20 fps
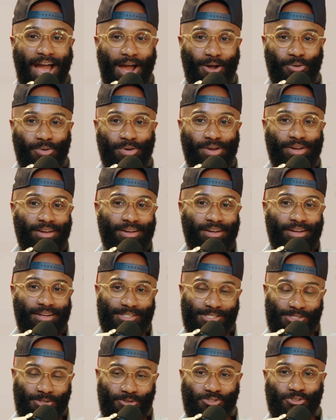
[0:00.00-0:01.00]
our
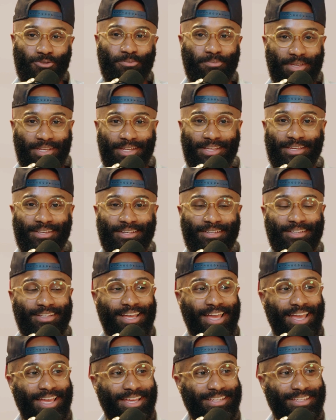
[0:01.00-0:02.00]
social
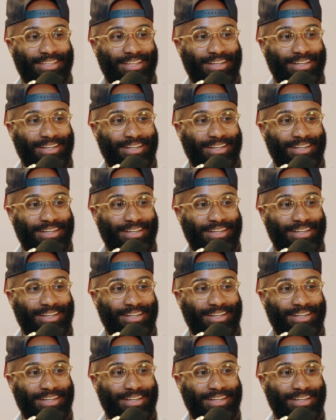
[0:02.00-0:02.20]
media. And